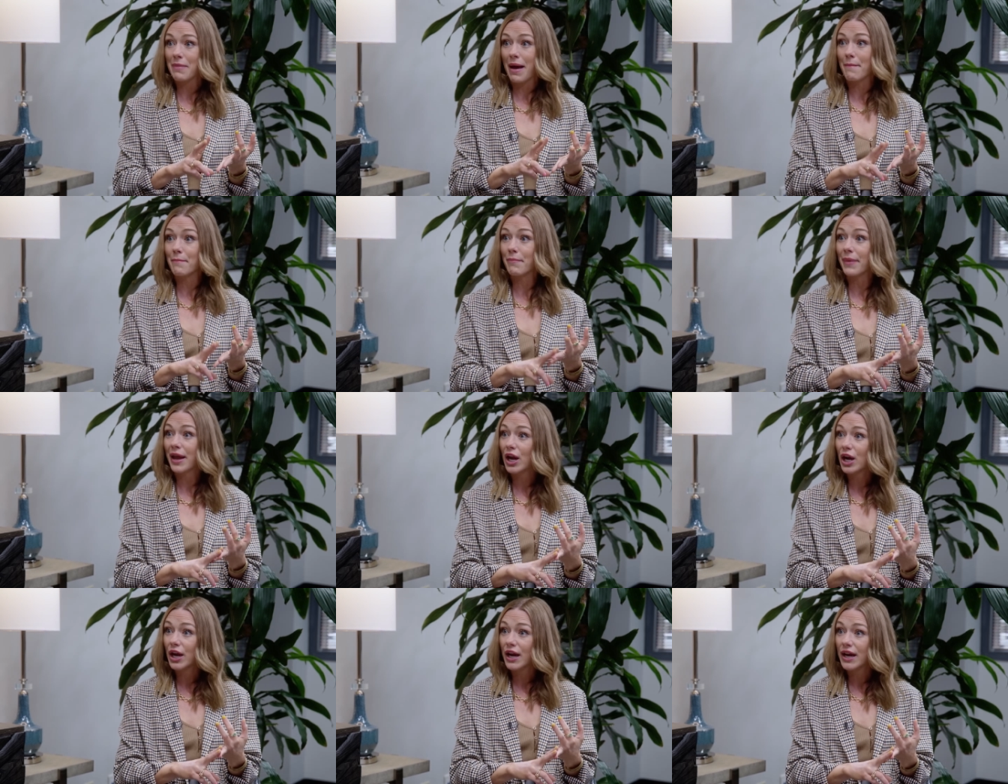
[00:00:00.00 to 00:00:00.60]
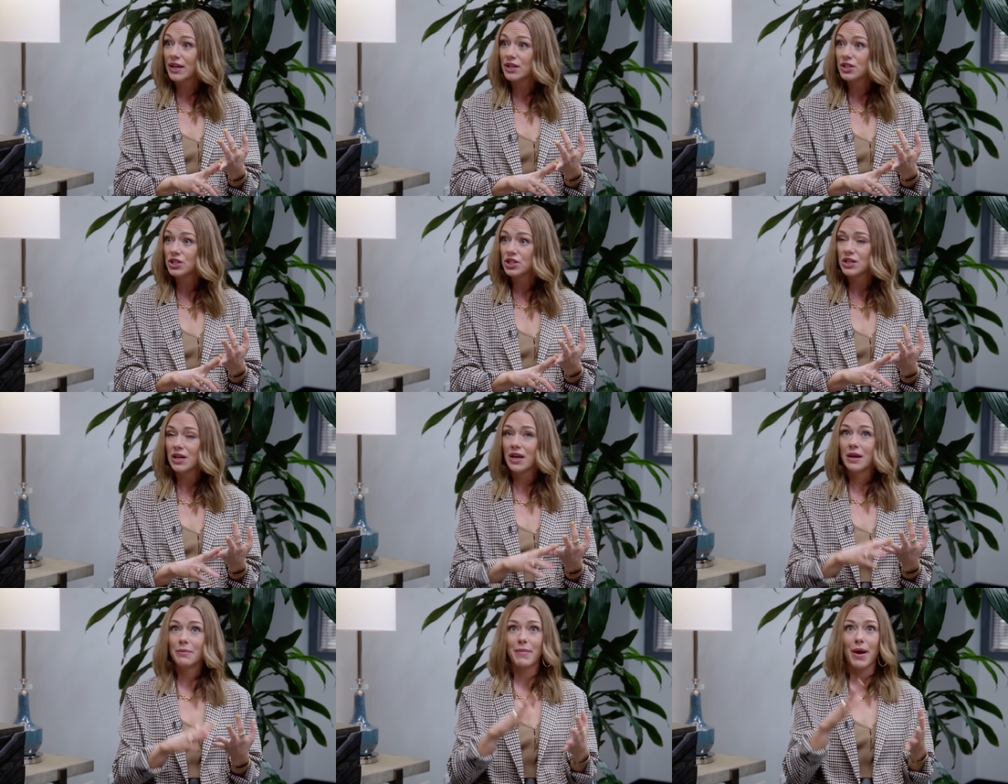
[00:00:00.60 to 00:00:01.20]
my mm-hmm.
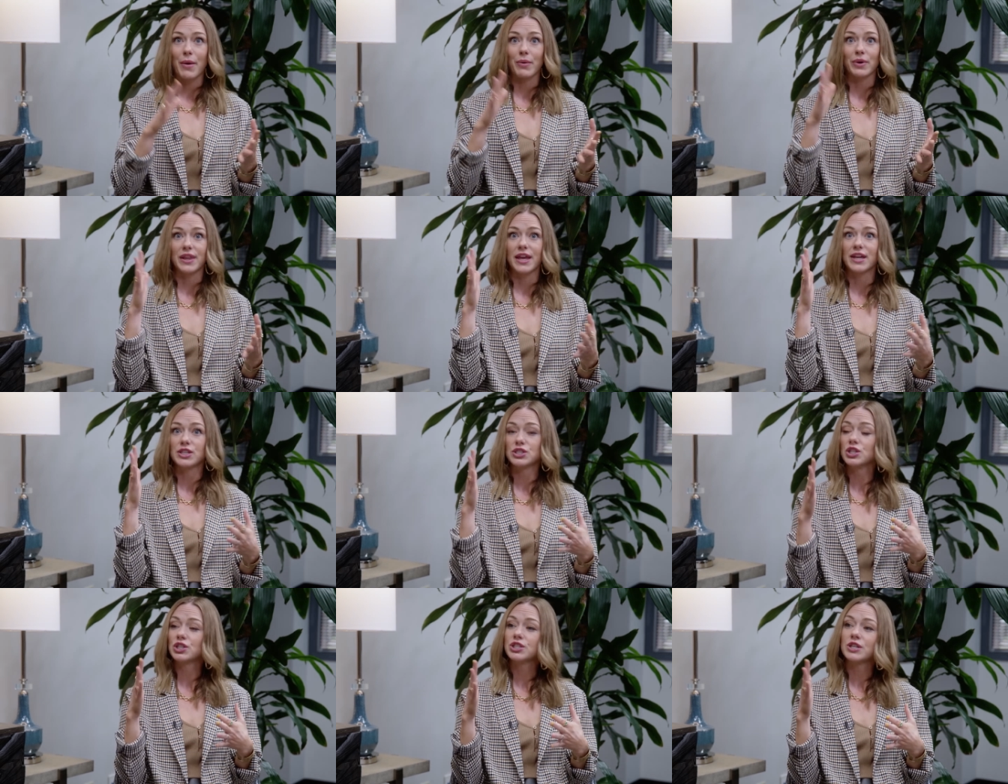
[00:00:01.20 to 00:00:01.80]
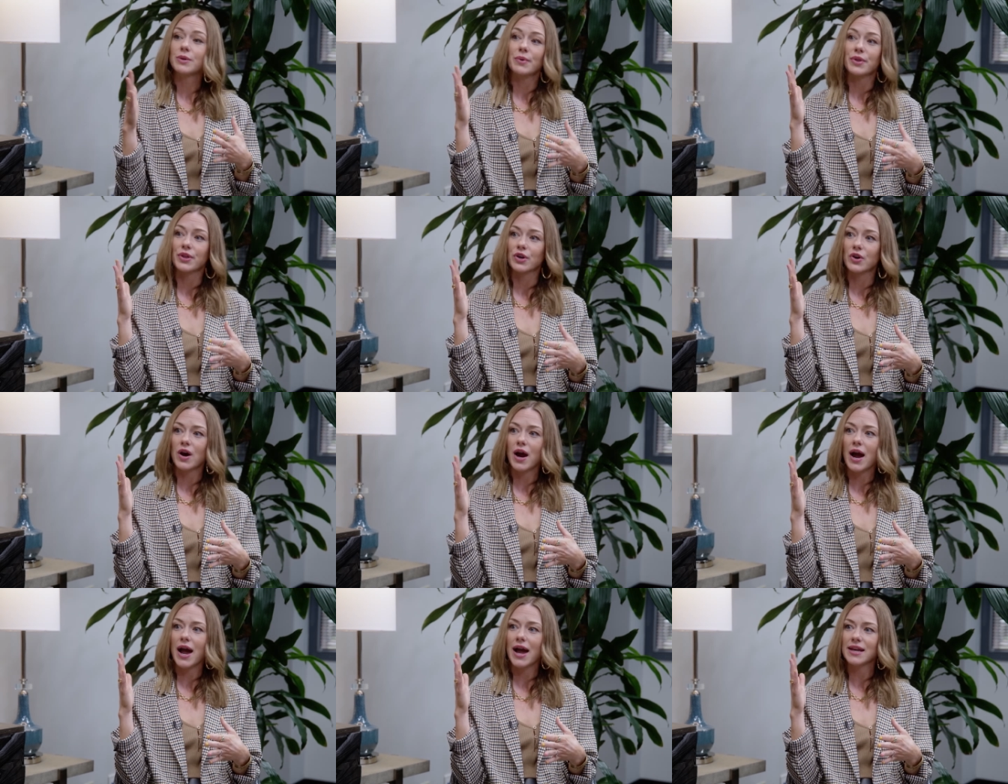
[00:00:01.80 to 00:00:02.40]
marriage, my relationship with
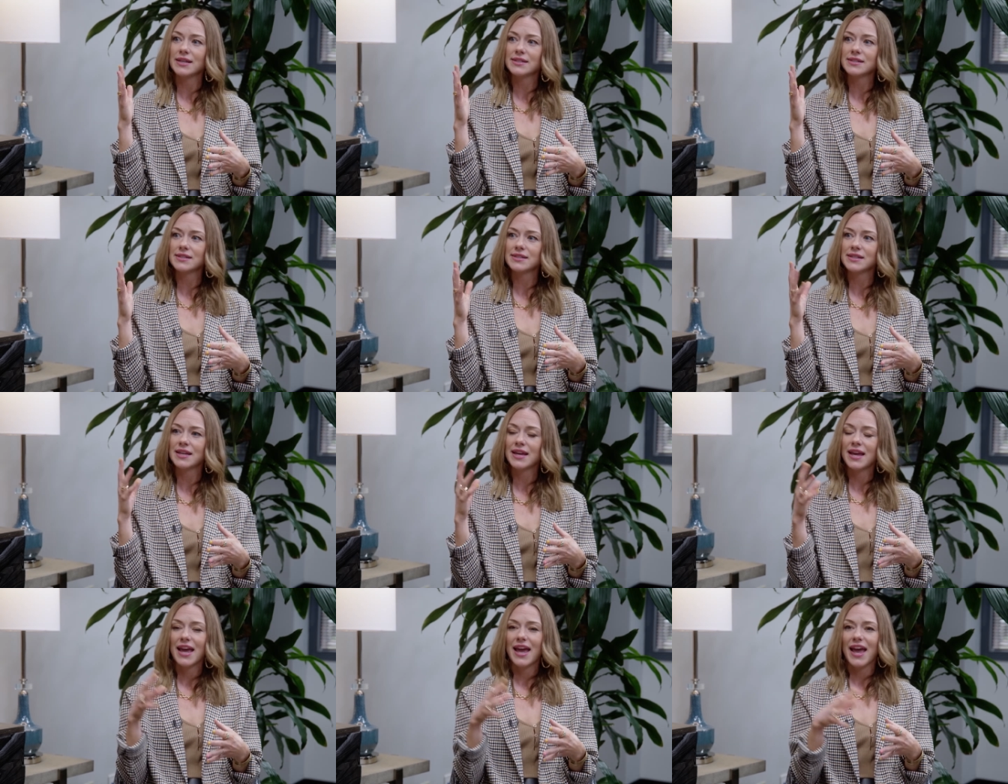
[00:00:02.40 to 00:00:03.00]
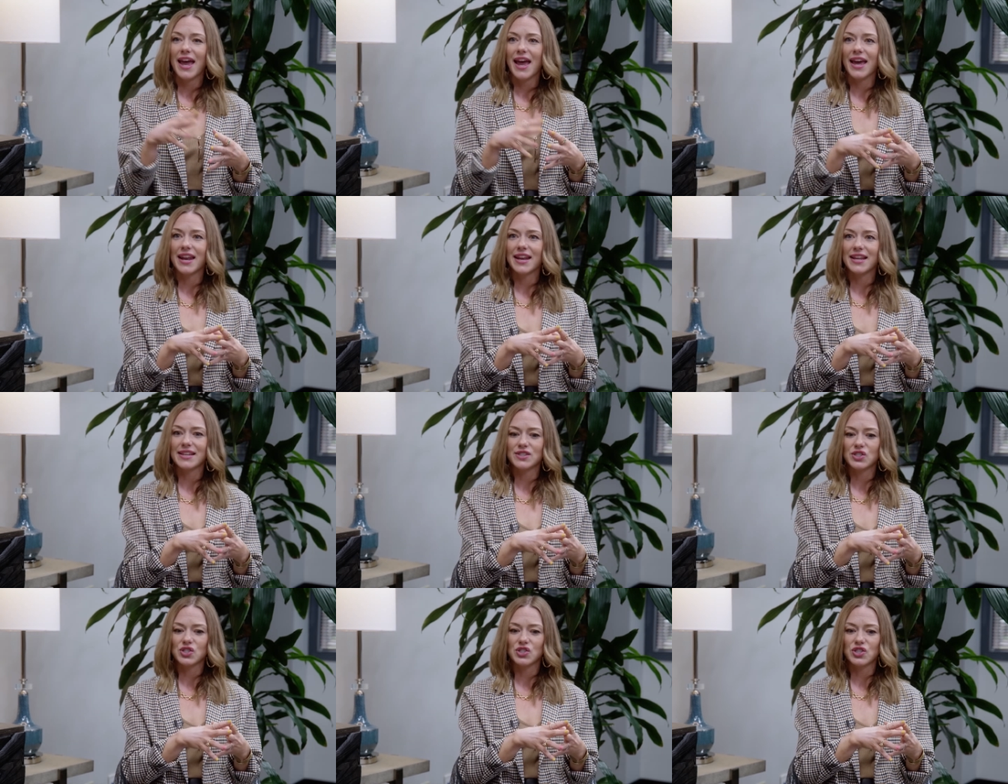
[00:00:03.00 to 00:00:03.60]
Christ. And
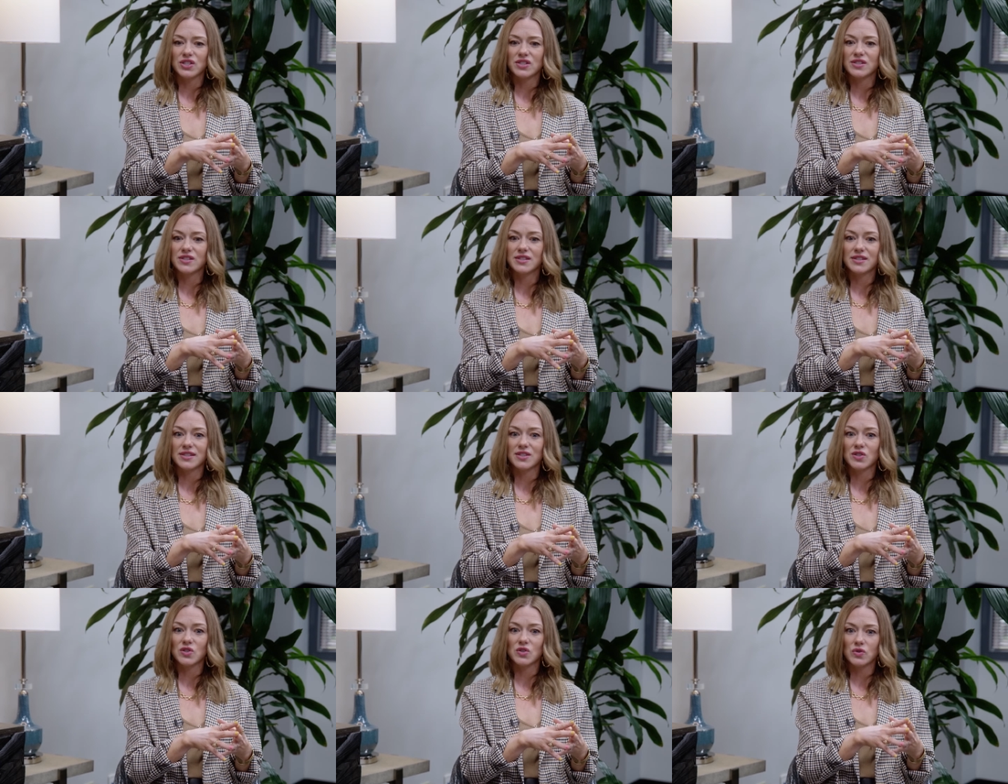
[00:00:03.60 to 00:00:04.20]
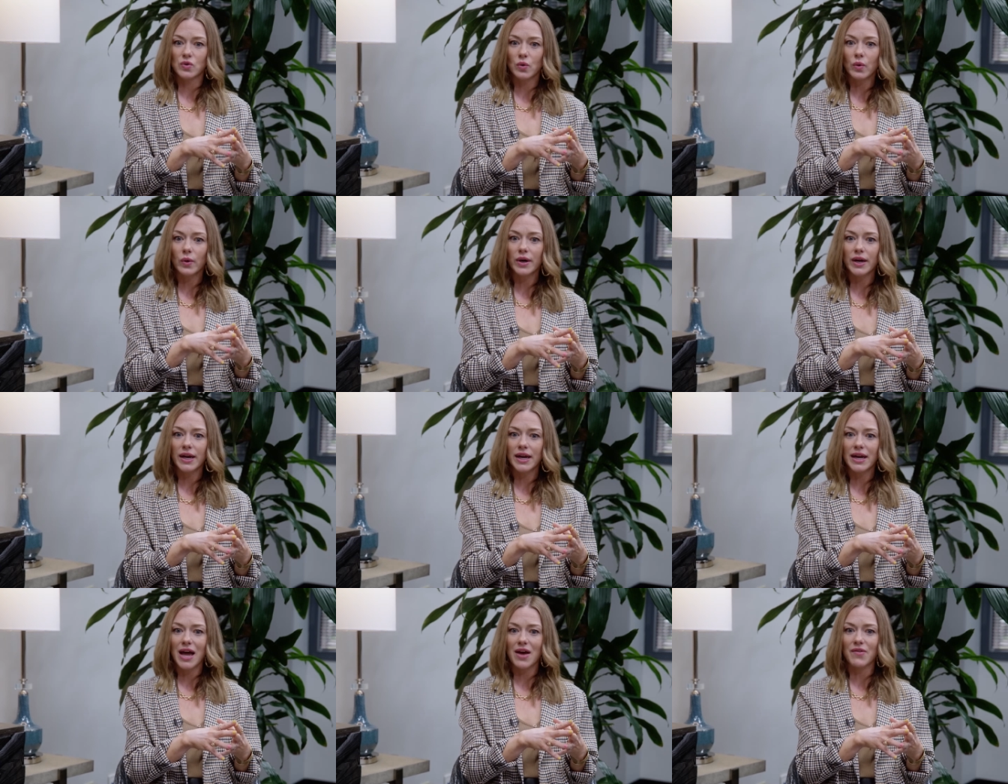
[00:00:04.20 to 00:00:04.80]
it's just this
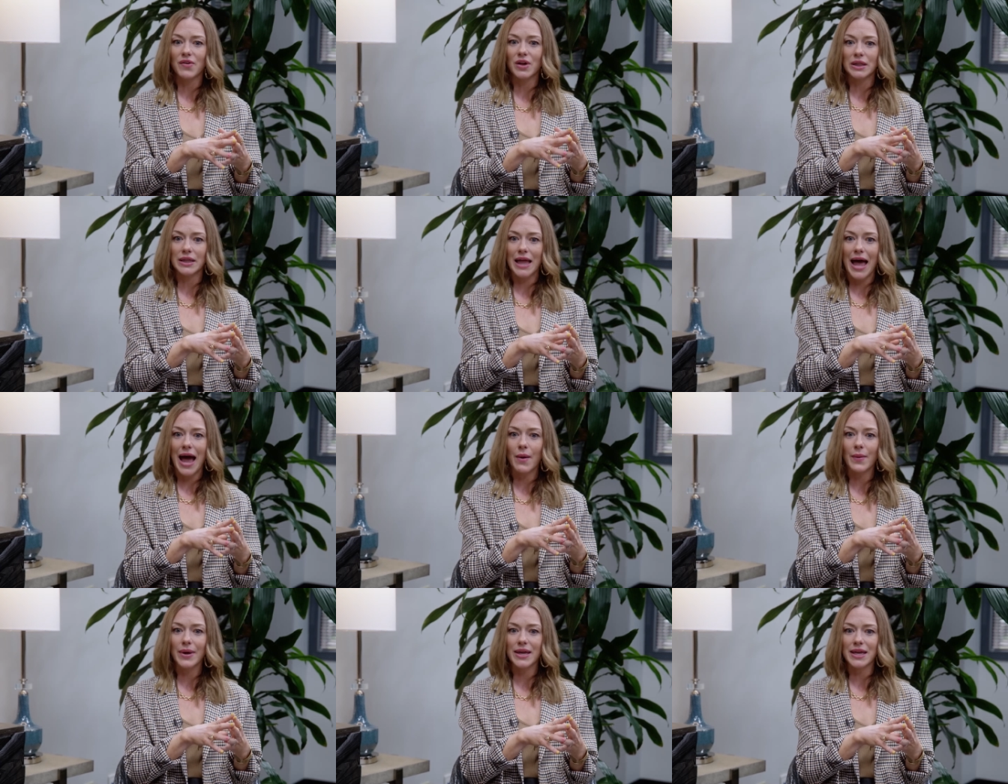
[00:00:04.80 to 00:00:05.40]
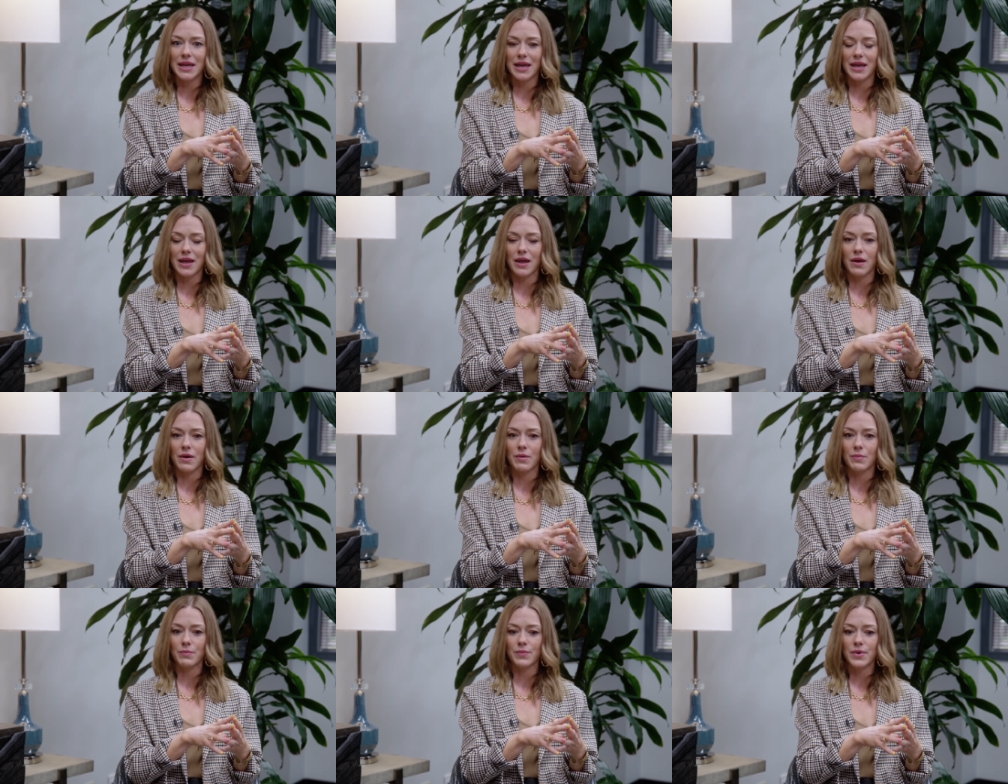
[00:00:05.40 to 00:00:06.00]
story of allowing
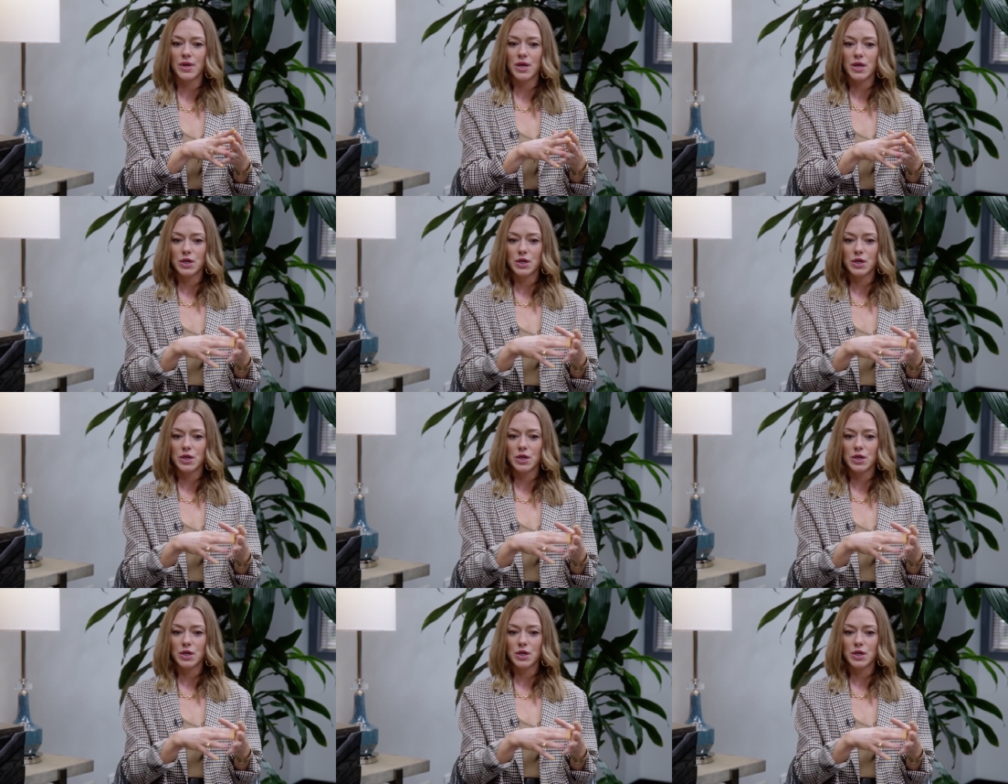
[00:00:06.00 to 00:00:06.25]
him